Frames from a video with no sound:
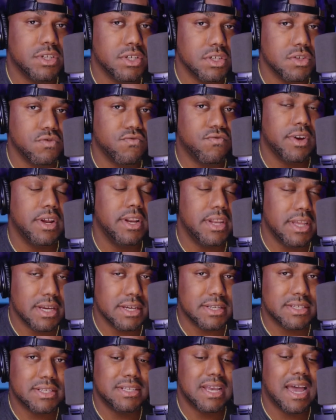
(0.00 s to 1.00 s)
is really
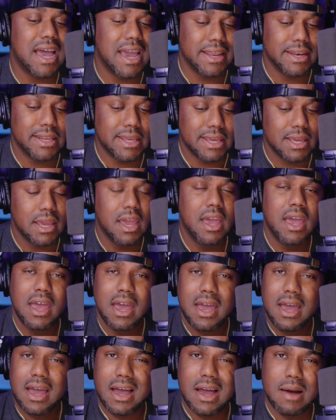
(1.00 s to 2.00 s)
exciting.
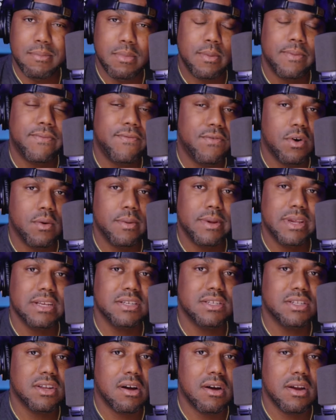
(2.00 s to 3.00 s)
Uh, but before we get
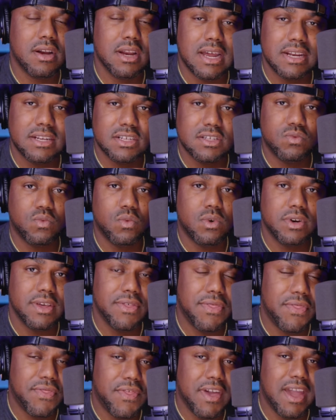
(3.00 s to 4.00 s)
started, I just want to
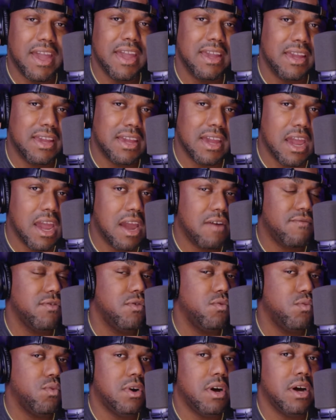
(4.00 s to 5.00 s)
thank
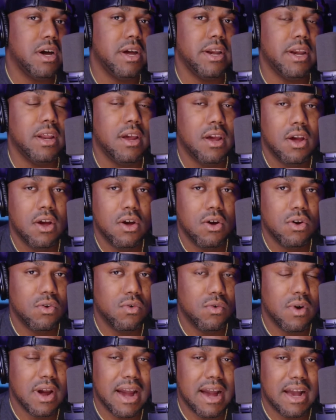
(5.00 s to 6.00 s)
everyone
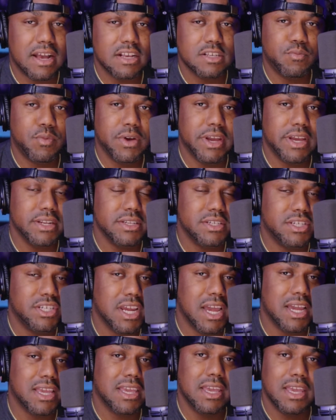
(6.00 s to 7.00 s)
who has been
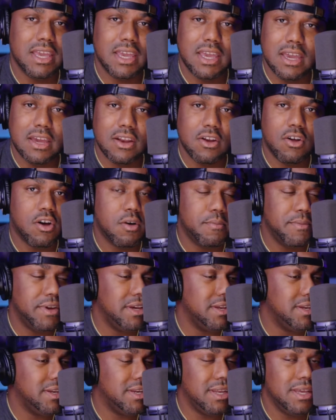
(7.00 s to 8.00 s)
checking in on
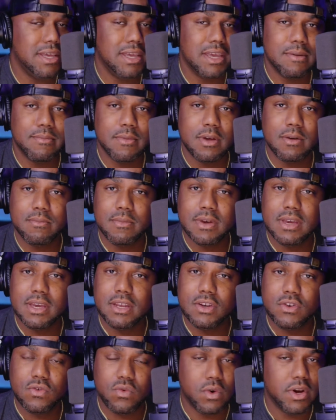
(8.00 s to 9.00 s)
me, DMing me,
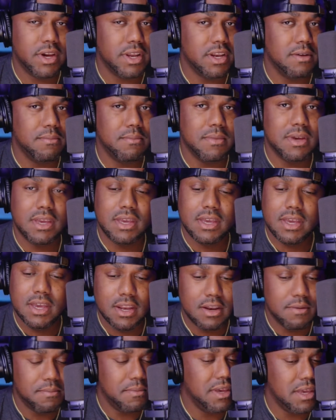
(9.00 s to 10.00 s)
tweeting me,
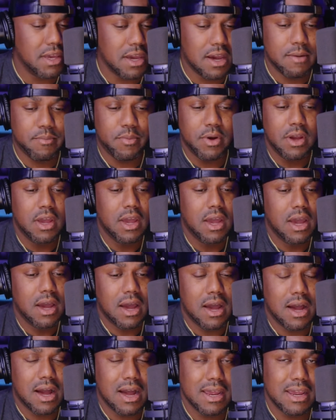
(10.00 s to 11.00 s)
hitting me up
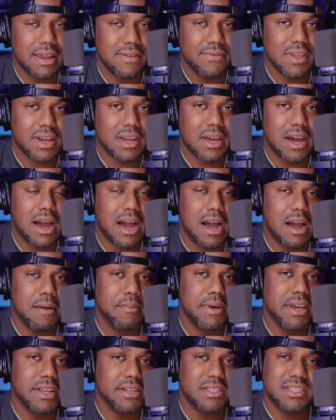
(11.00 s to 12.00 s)
uh, in the
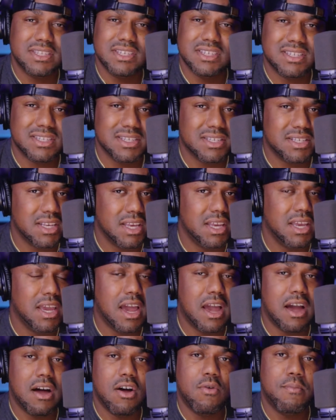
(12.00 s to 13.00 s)
comments just to see
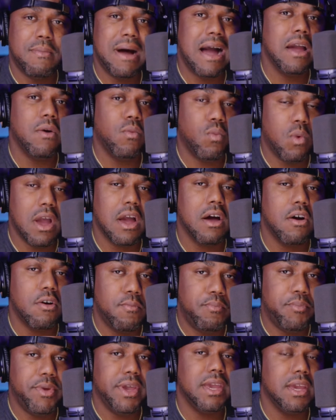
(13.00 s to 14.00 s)
how my well
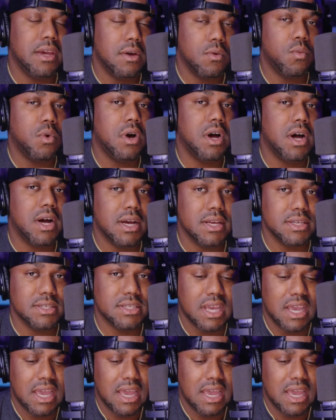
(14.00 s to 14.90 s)
being was.